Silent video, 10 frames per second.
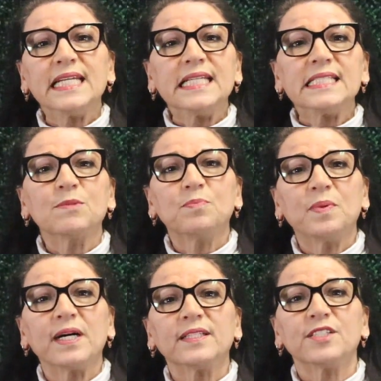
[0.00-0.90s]
is
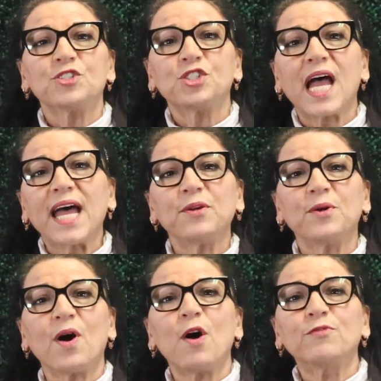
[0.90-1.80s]
but a
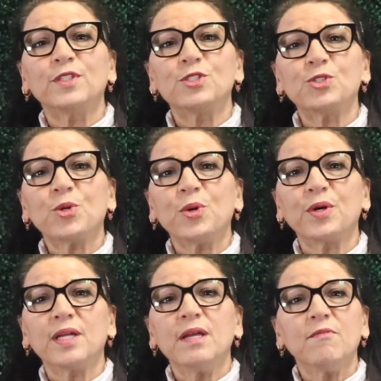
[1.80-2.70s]
shadow of the joy